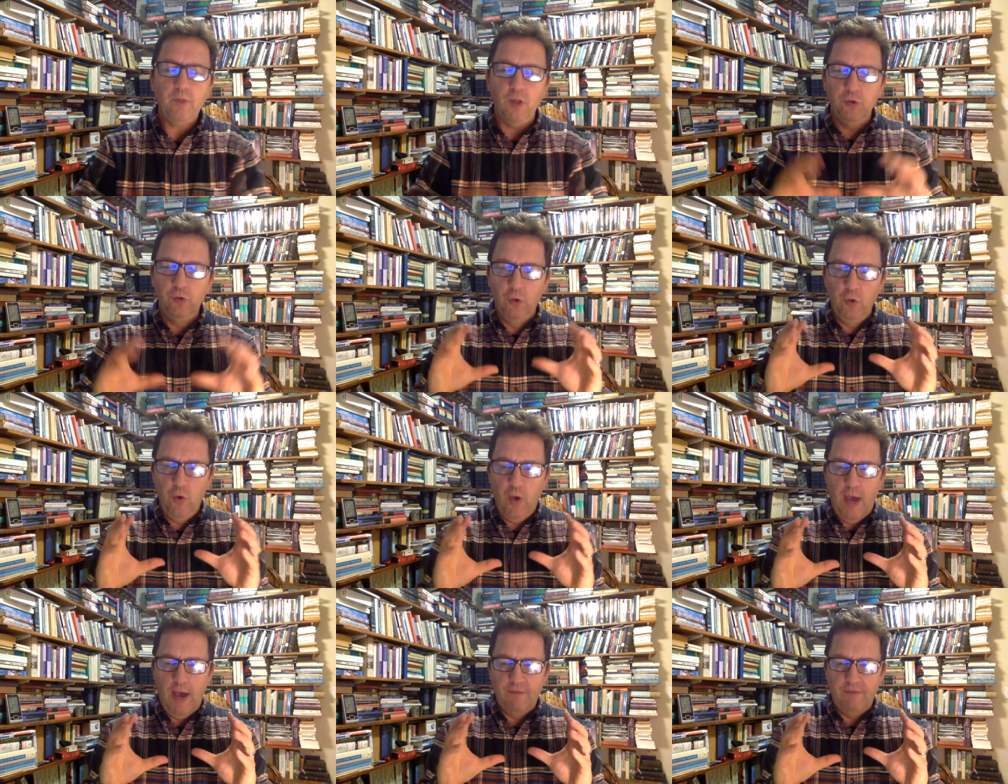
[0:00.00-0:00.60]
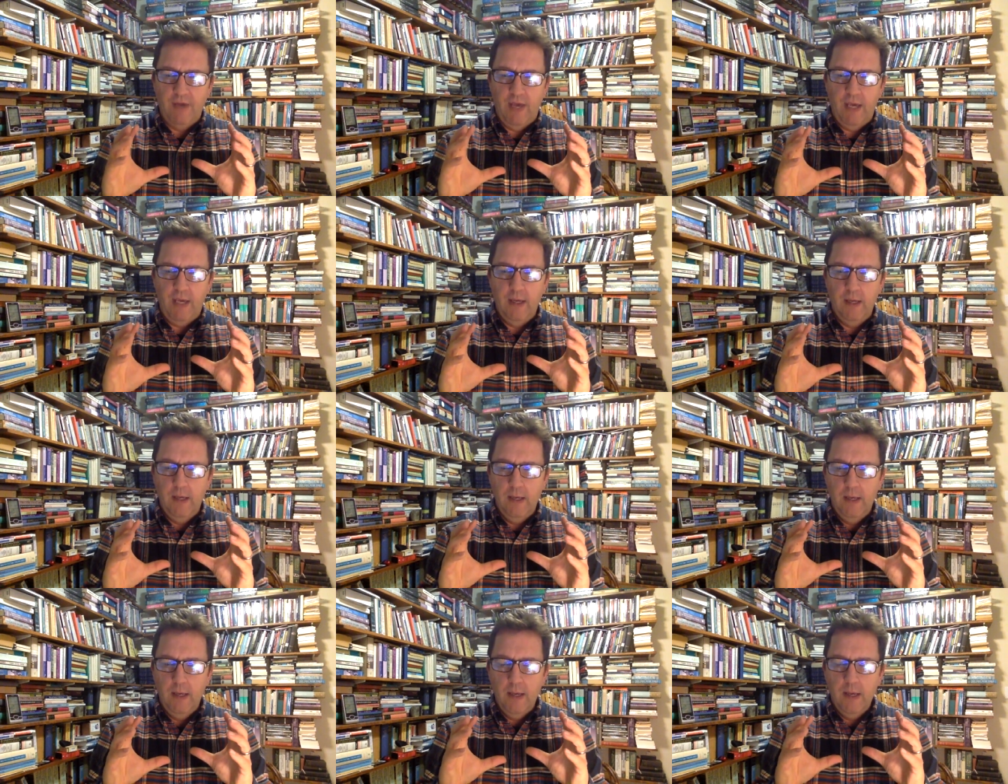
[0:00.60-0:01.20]
So you have a
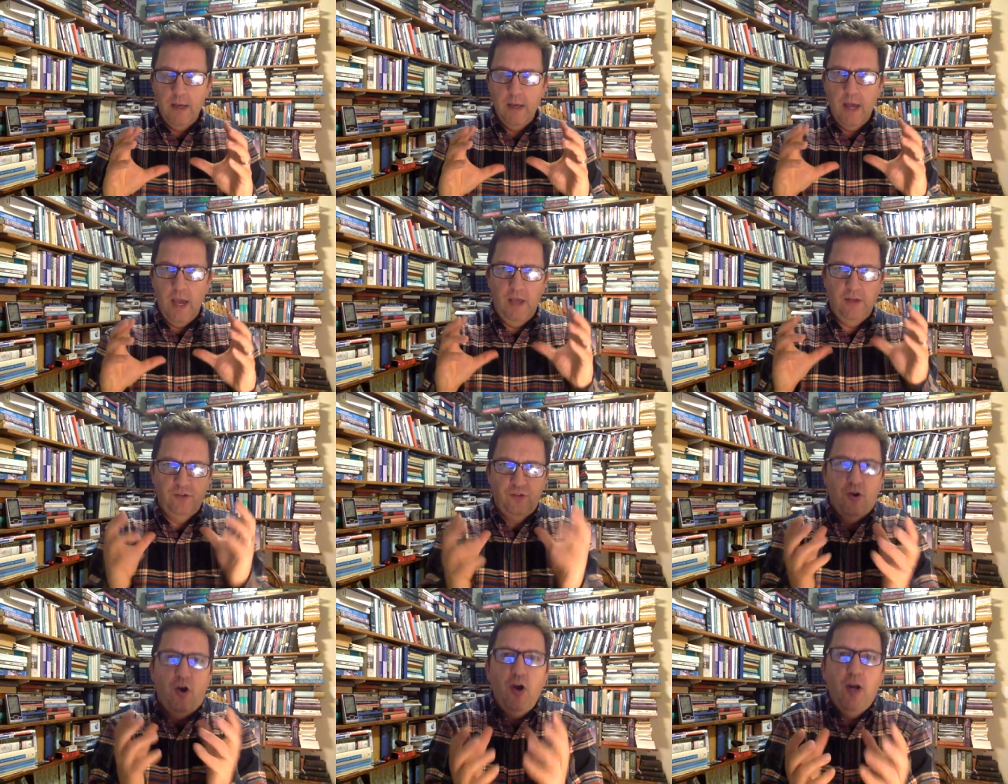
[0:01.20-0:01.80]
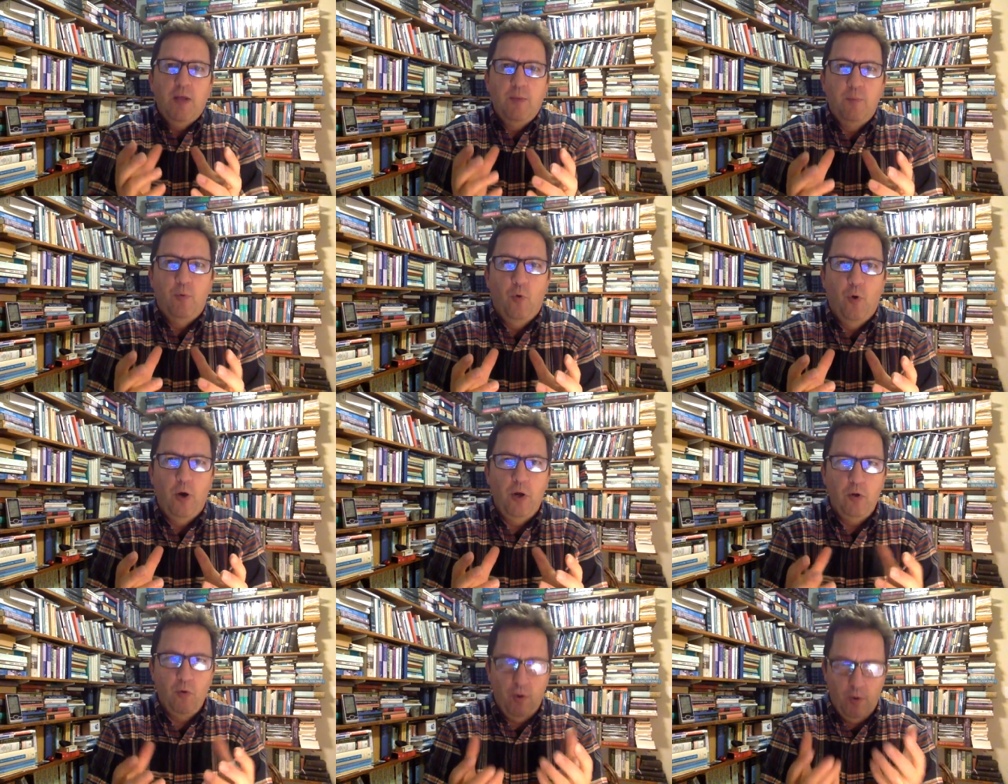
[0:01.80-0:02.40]
starting
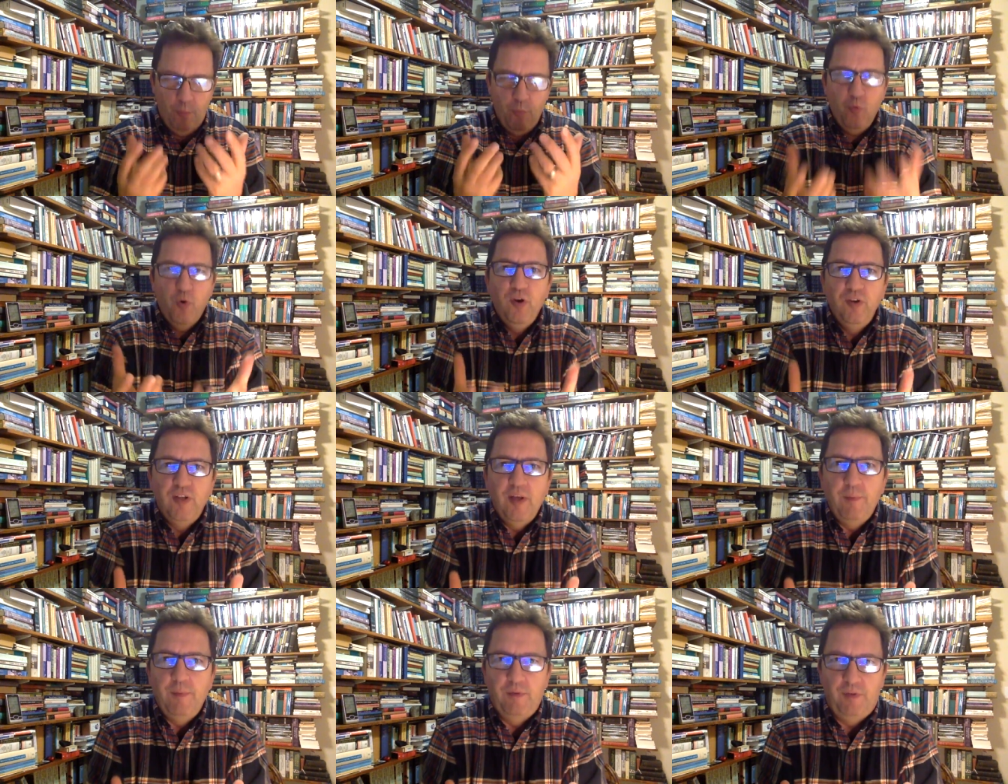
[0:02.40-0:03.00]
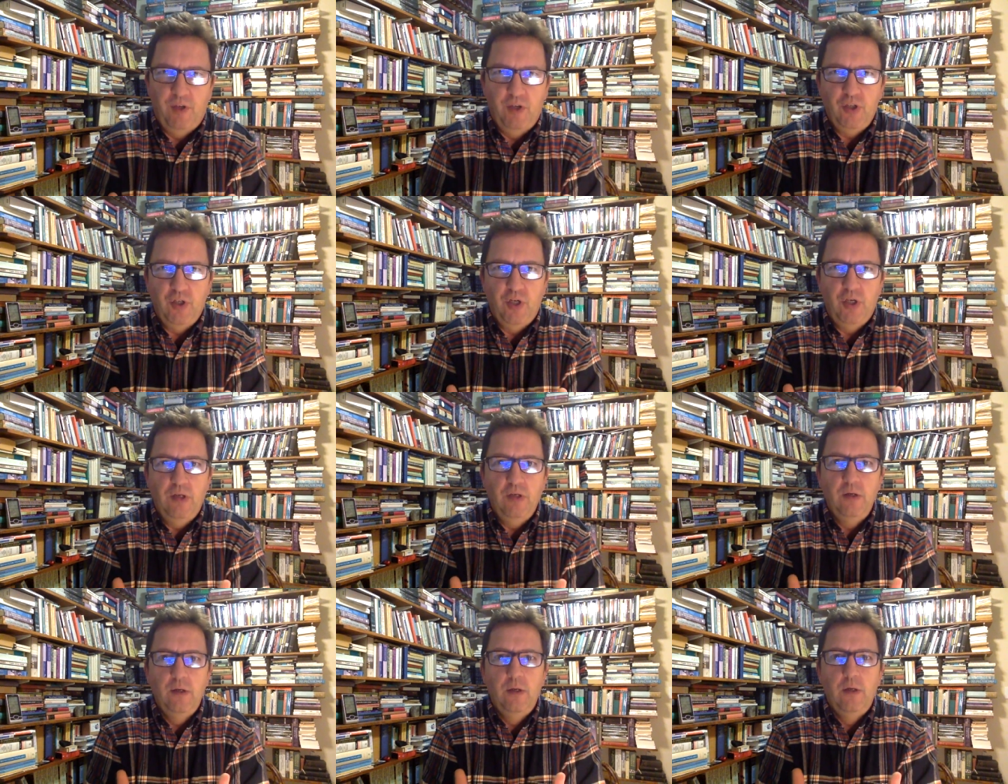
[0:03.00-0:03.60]
point or a
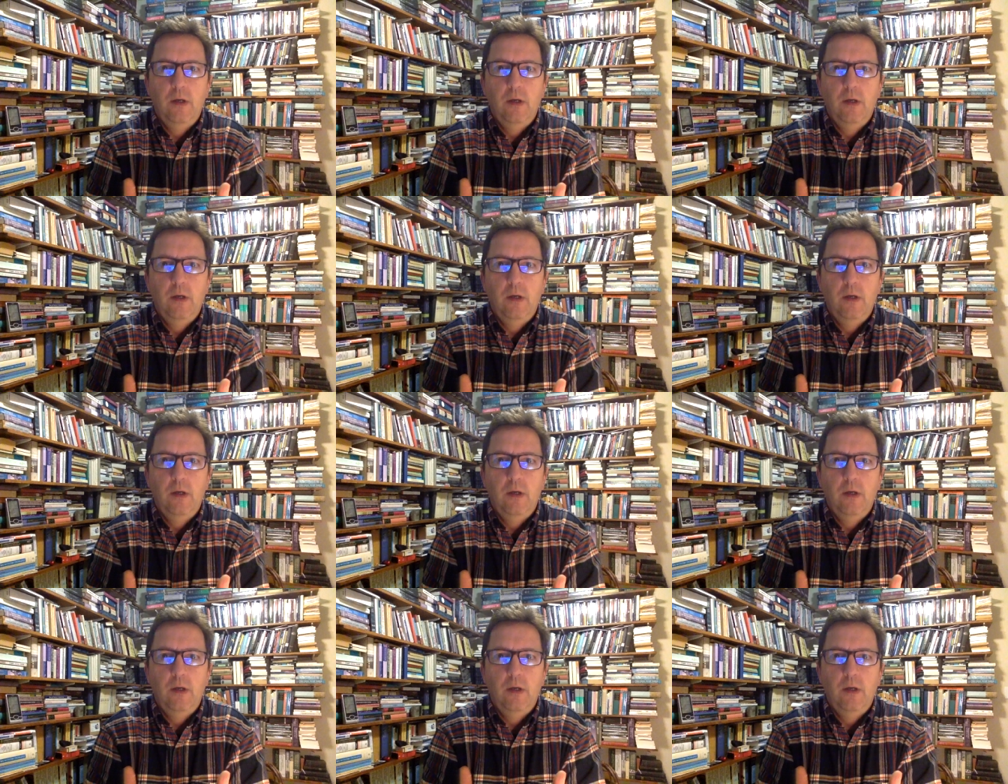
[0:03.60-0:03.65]
presupposition,